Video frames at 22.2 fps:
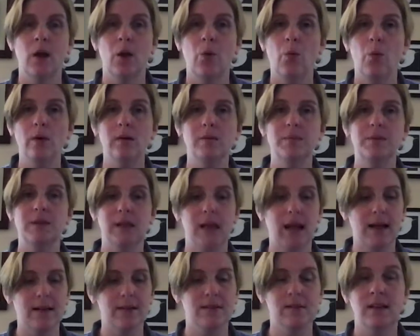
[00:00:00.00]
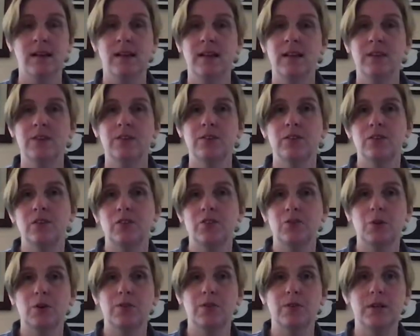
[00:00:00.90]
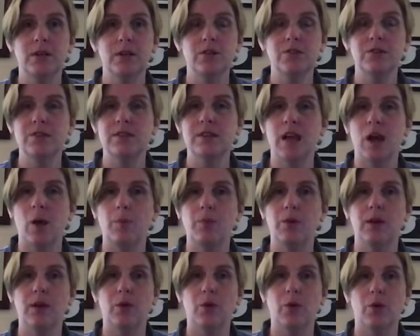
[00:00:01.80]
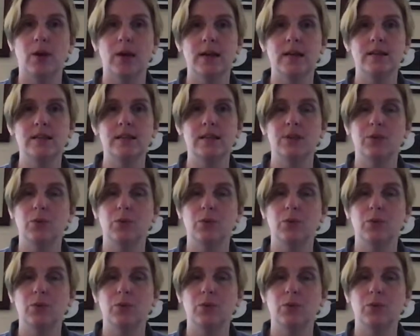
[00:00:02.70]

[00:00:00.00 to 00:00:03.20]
Welcome to class. This is a short video just to help you get oriented.